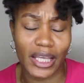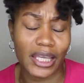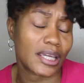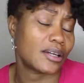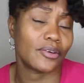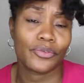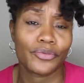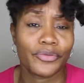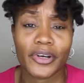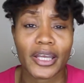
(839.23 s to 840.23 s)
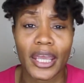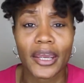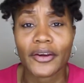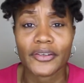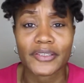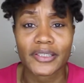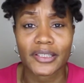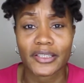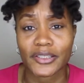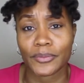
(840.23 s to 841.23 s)
Like, who the fuck cares?
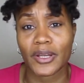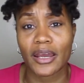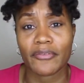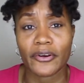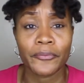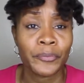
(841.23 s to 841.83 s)
It's whatever.